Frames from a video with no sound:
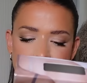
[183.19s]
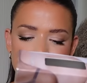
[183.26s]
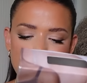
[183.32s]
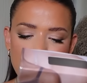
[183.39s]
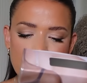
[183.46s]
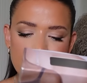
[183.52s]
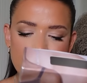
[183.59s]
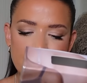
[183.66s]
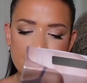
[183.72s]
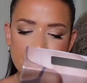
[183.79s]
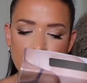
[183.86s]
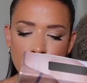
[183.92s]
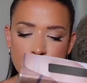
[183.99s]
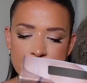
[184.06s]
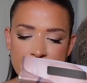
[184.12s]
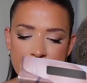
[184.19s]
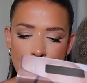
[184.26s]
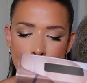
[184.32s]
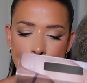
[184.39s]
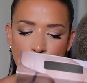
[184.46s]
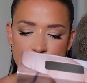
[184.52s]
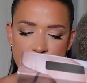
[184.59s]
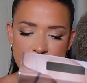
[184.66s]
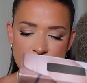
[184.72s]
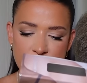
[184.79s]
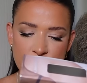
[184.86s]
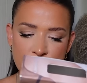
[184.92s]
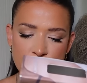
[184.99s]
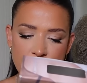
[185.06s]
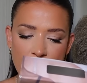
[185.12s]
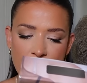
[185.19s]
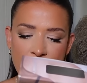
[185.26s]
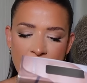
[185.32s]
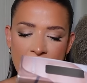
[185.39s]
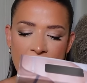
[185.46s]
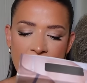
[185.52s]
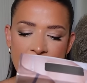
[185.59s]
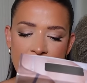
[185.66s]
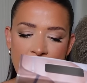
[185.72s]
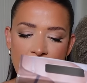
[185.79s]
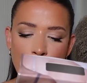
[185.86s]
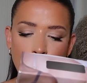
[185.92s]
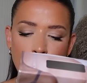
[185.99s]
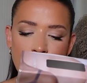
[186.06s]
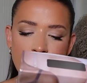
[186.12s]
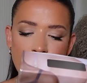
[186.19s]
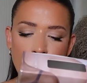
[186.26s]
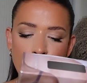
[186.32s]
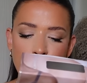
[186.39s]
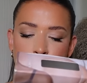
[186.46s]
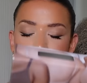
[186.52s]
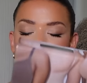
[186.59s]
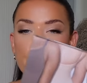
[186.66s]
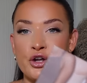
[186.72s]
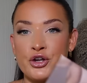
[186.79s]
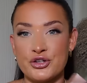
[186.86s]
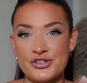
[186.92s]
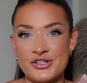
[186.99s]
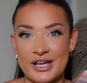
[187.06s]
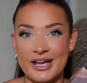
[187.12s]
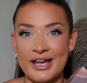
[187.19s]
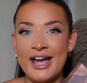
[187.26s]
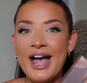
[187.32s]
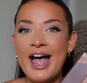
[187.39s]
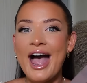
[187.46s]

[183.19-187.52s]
This one is a Sculpting bodysuit, thigh with open gusset.